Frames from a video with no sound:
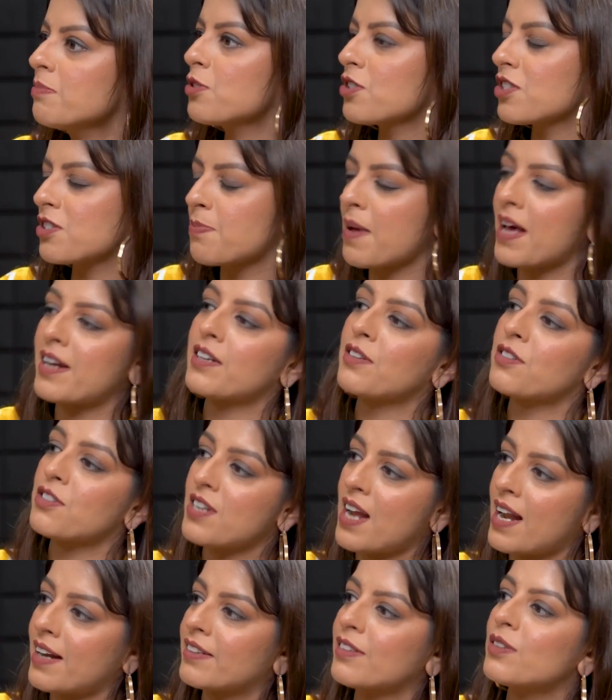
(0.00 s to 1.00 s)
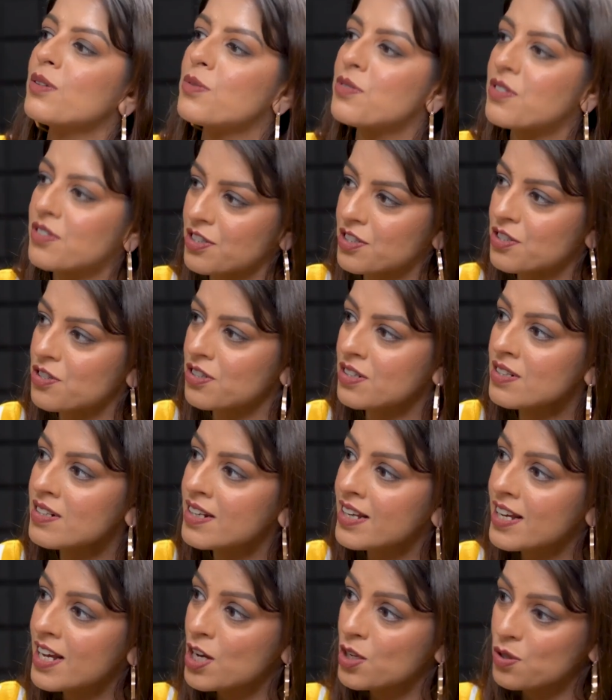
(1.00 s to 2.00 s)
She's married to Shelton, who's Christian.
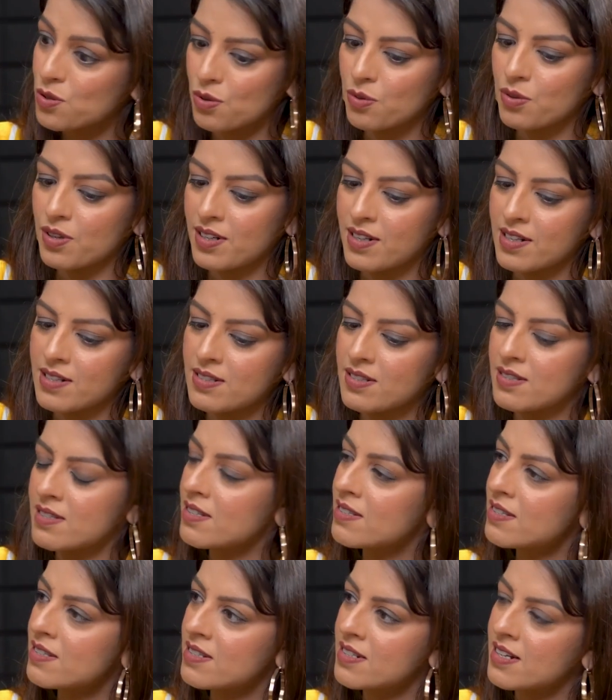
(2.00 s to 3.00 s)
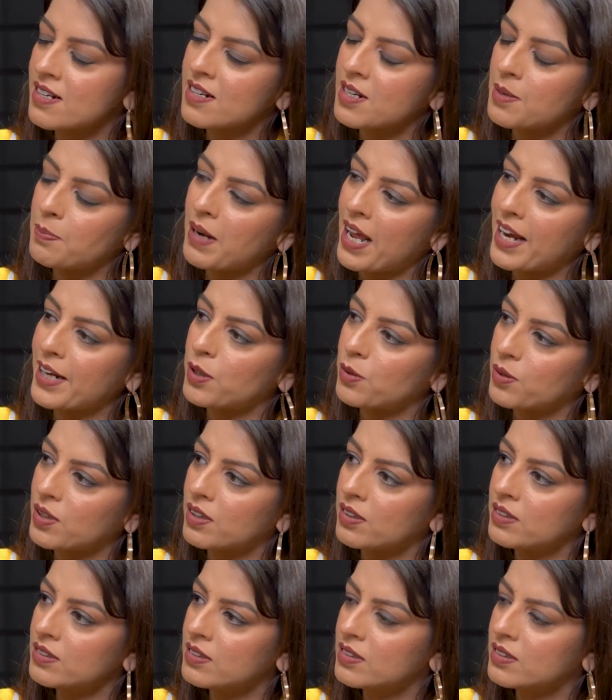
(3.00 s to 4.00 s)
So does this still apply to her?